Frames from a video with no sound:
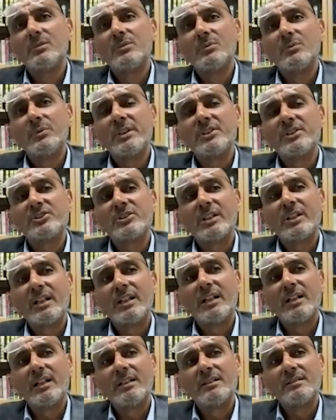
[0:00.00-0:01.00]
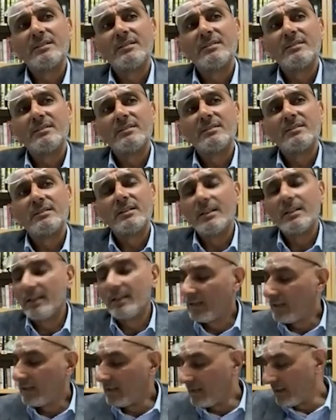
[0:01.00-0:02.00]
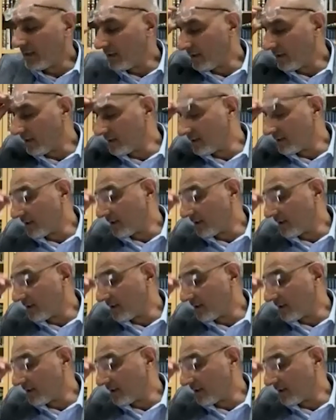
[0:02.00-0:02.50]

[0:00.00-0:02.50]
which are at the